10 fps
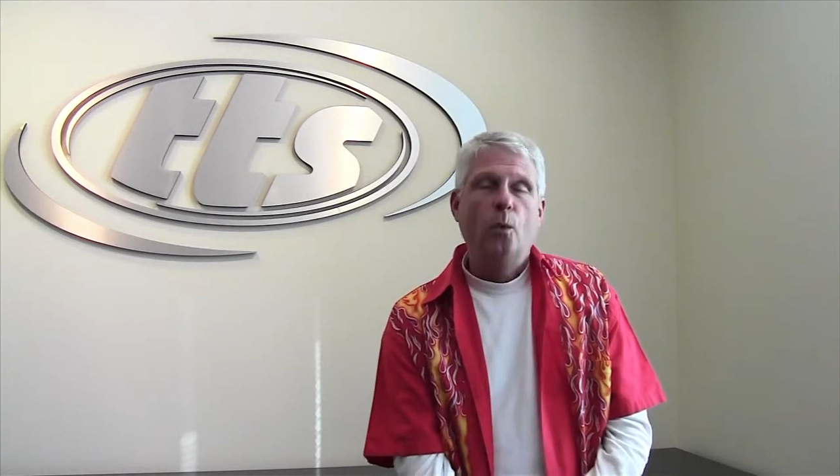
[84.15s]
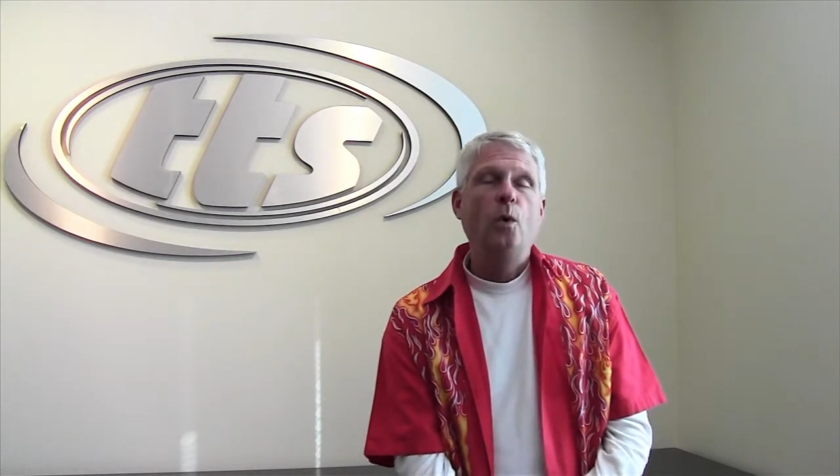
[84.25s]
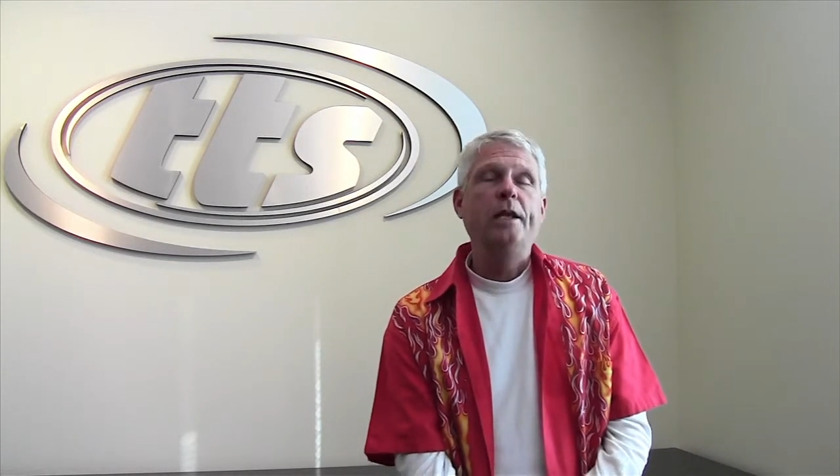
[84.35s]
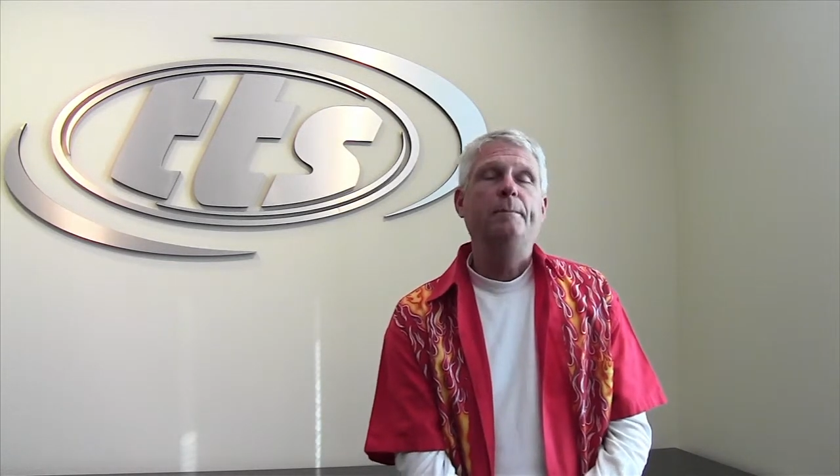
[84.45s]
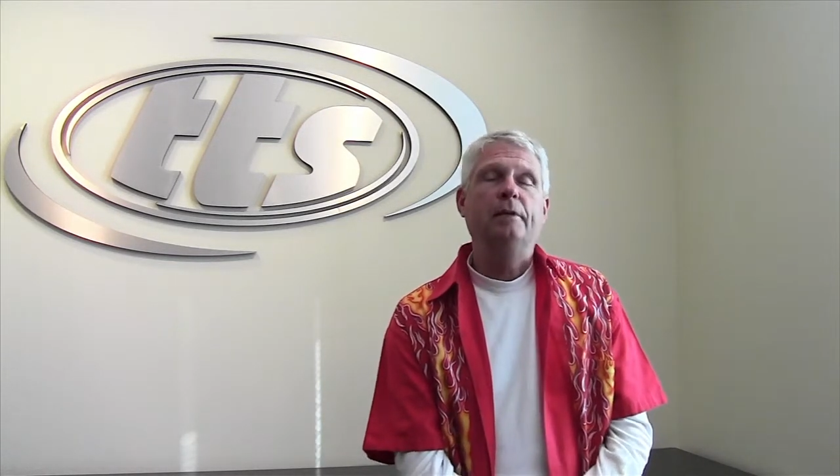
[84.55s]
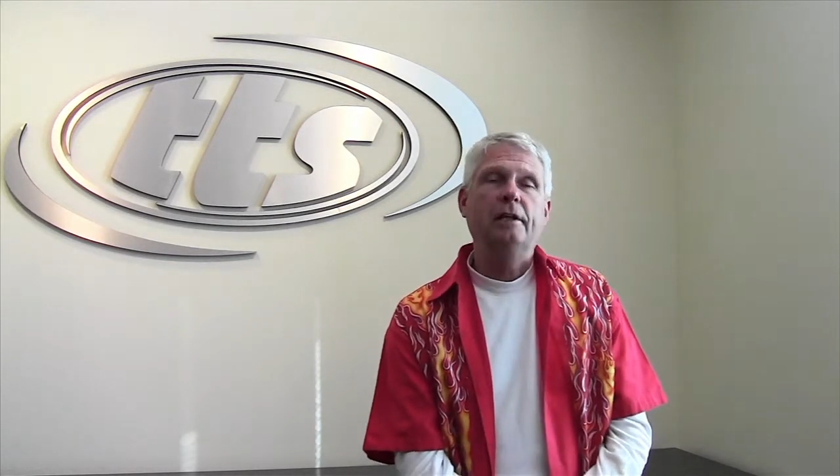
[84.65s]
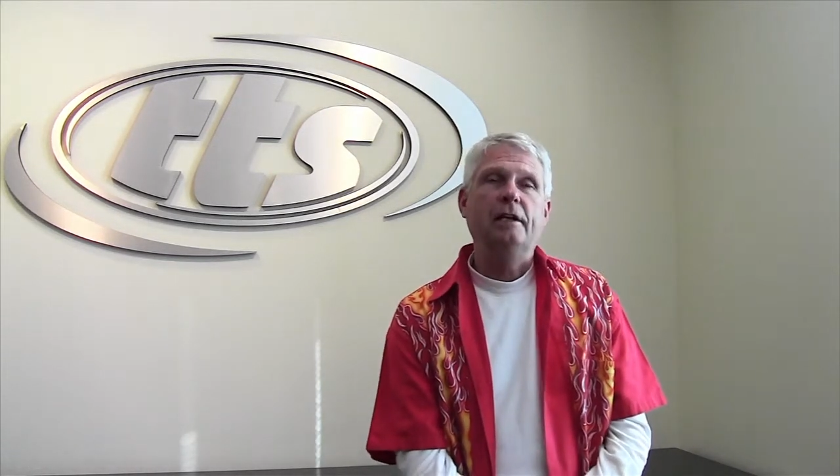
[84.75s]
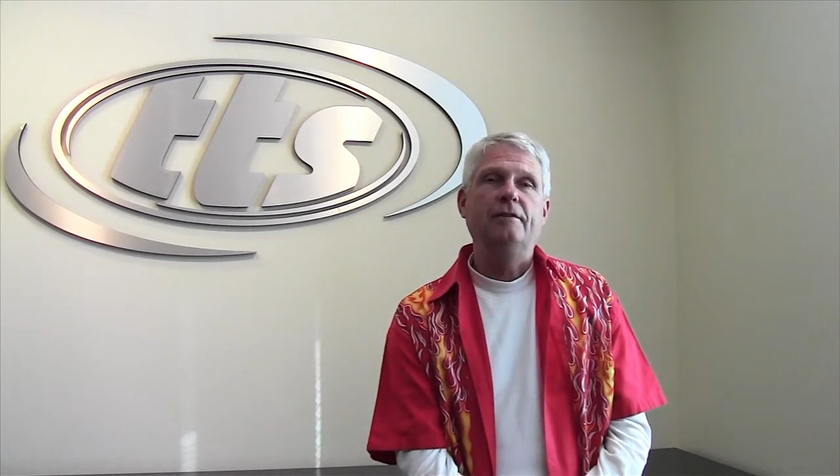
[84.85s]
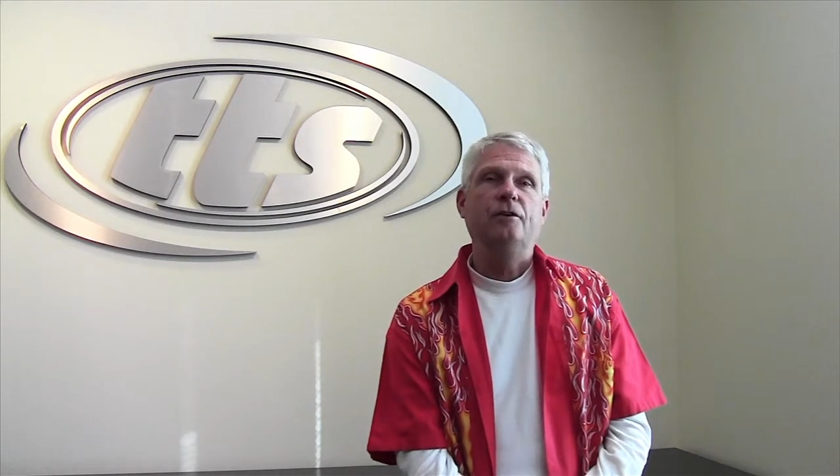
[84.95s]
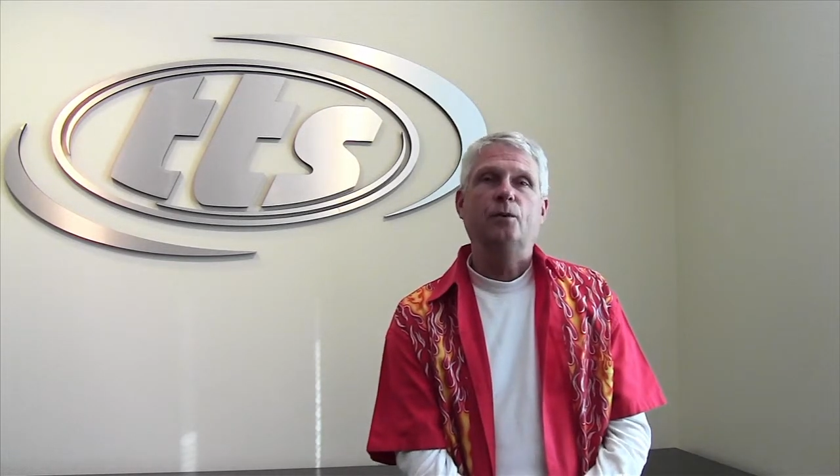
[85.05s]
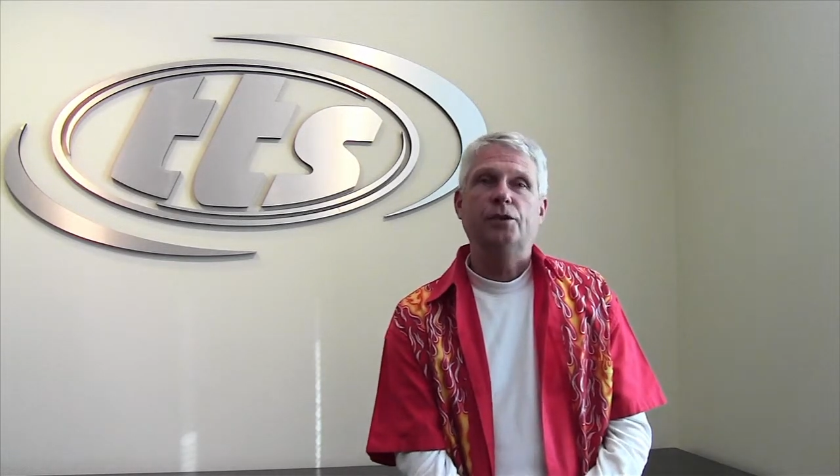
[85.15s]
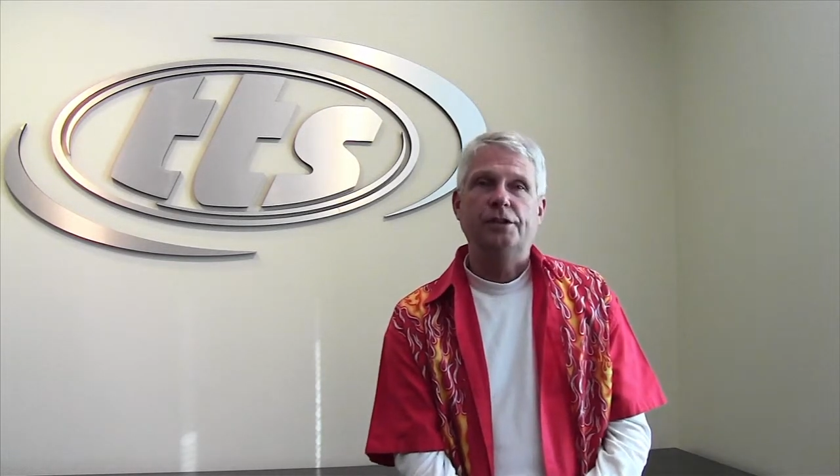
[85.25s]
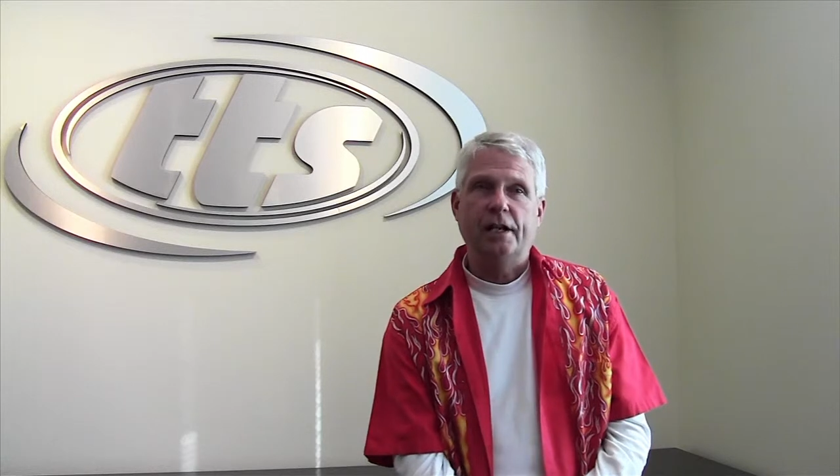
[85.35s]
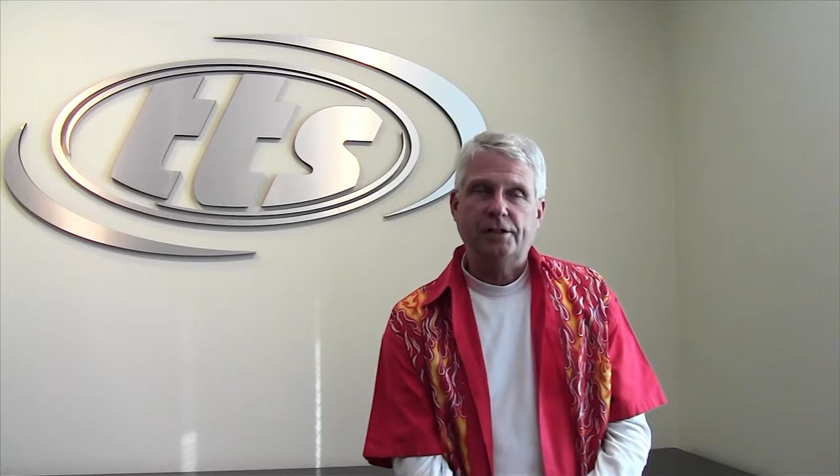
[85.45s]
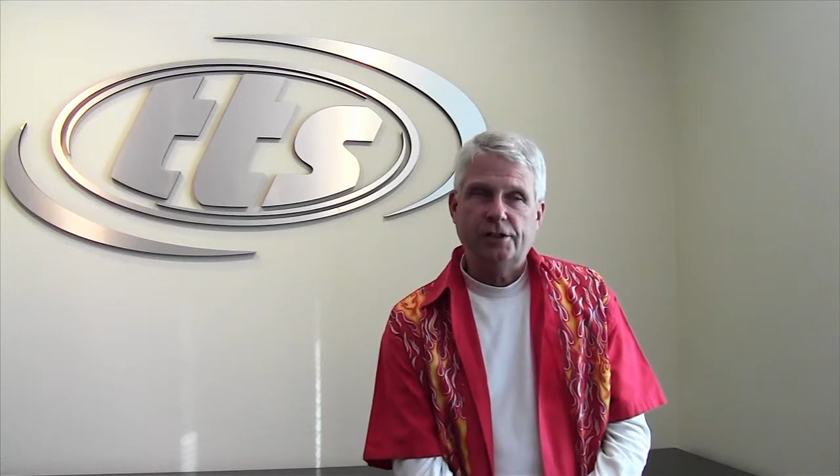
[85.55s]
We believe it
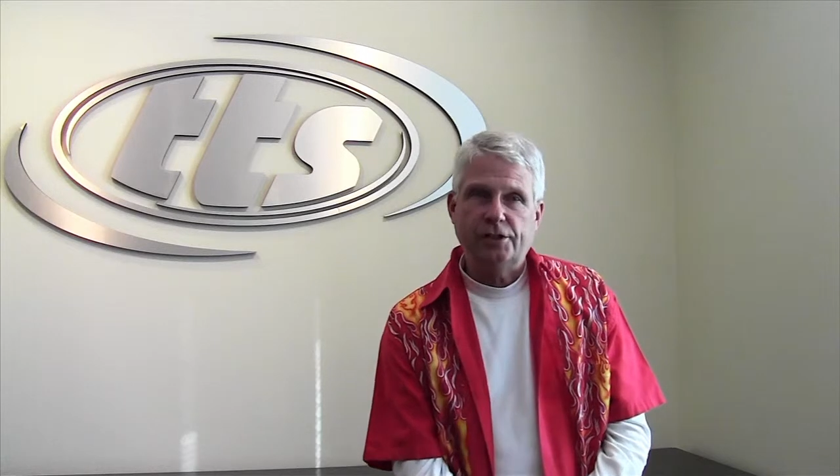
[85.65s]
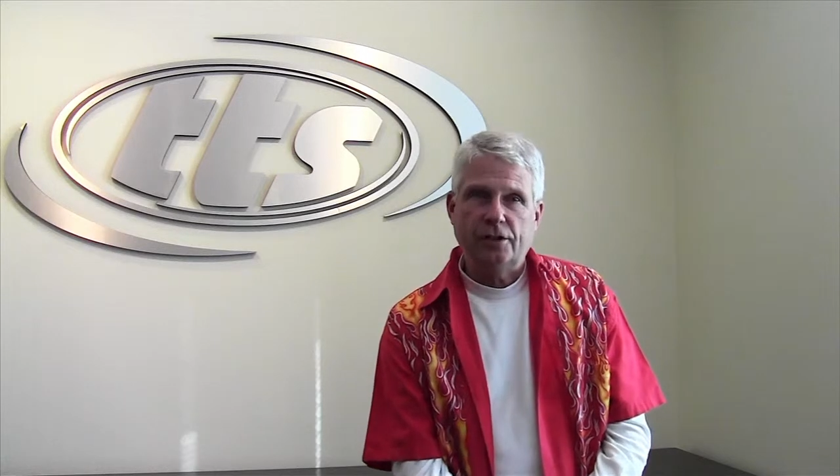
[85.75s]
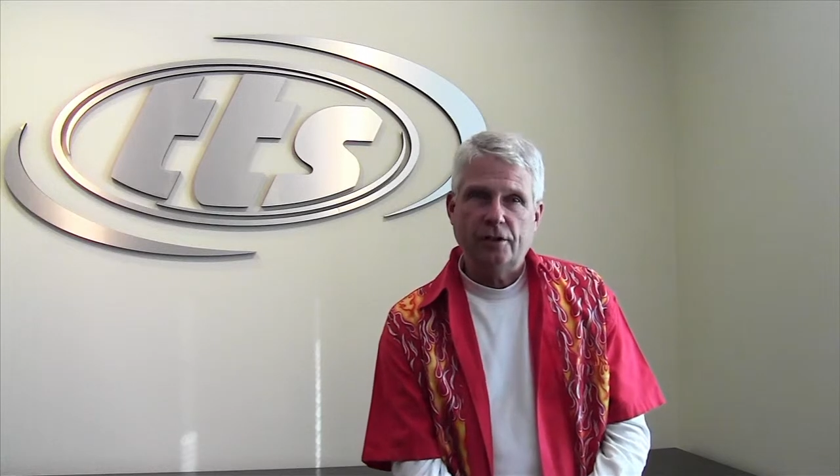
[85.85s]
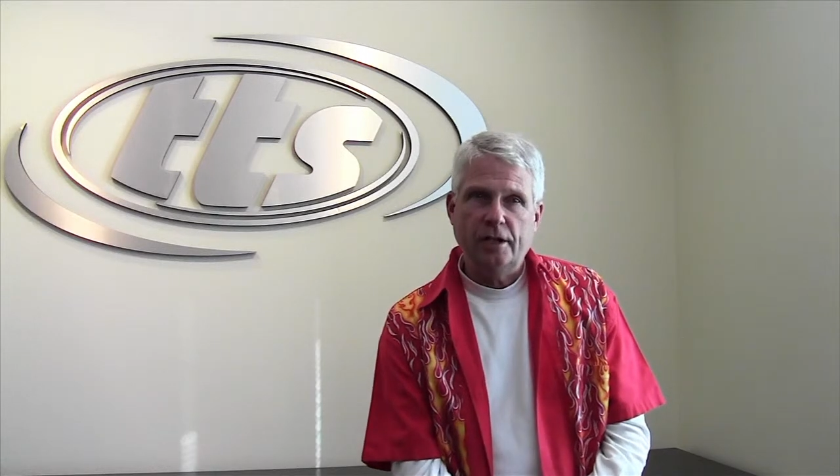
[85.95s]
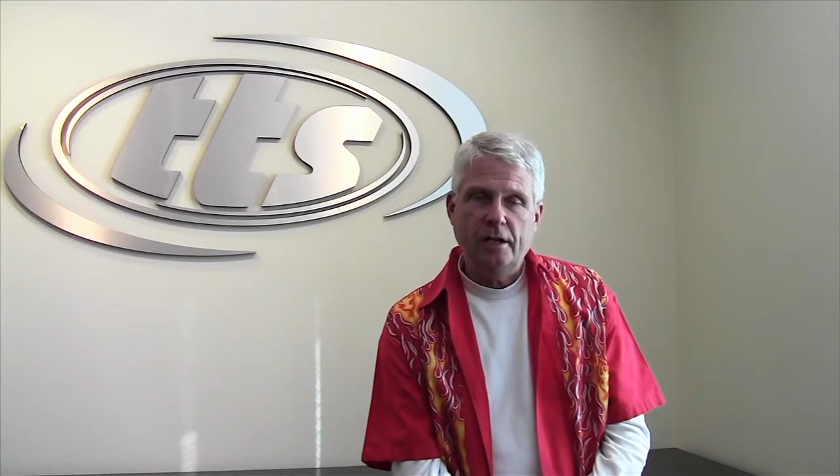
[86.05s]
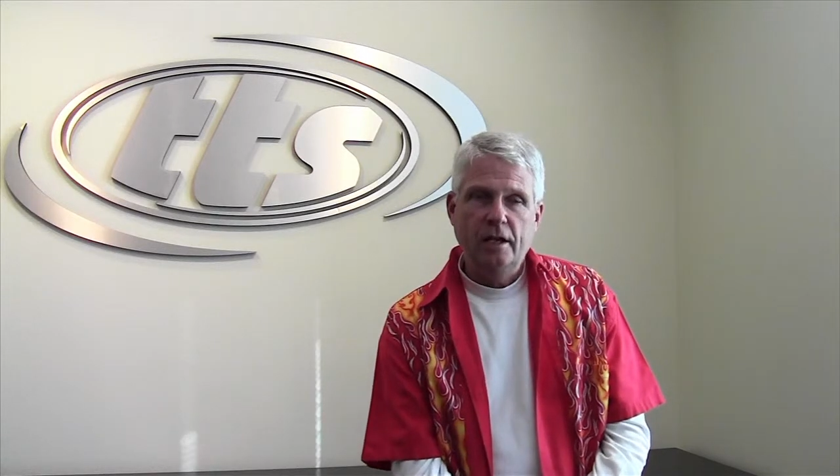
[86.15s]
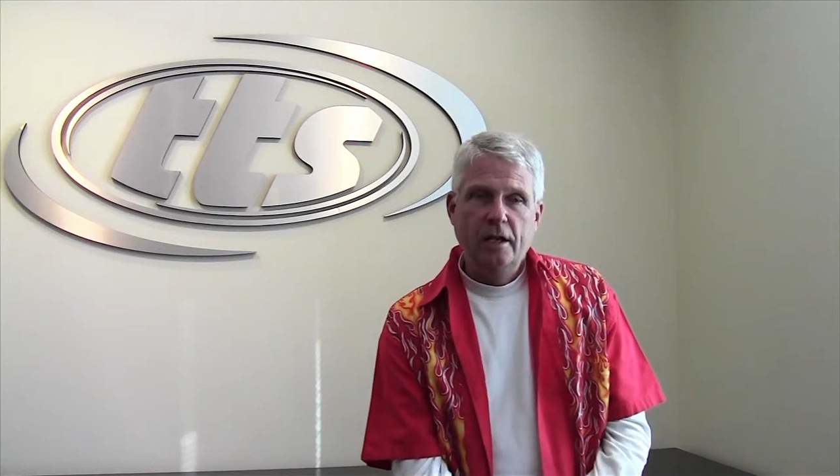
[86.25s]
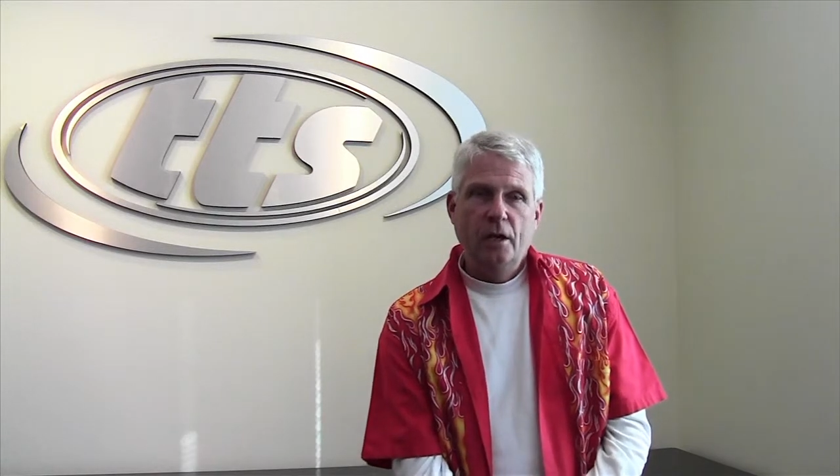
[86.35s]
was necessary.